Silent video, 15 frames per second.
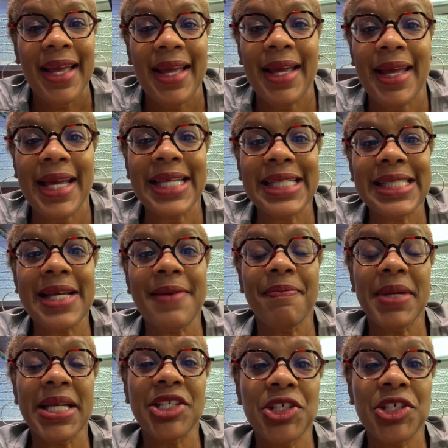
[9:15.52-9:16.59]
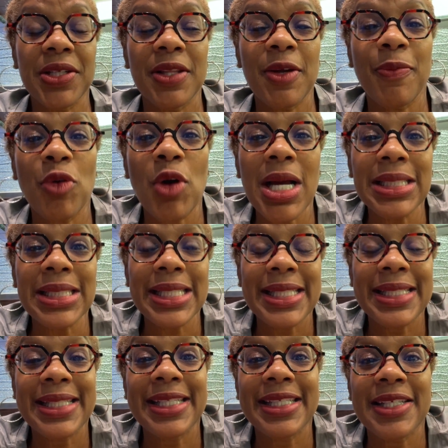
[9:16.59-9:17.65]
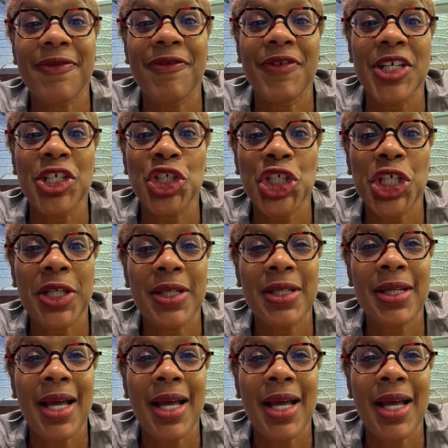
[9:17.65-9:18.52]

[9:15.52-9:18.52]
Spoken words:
As I mentioned, the process is efficient.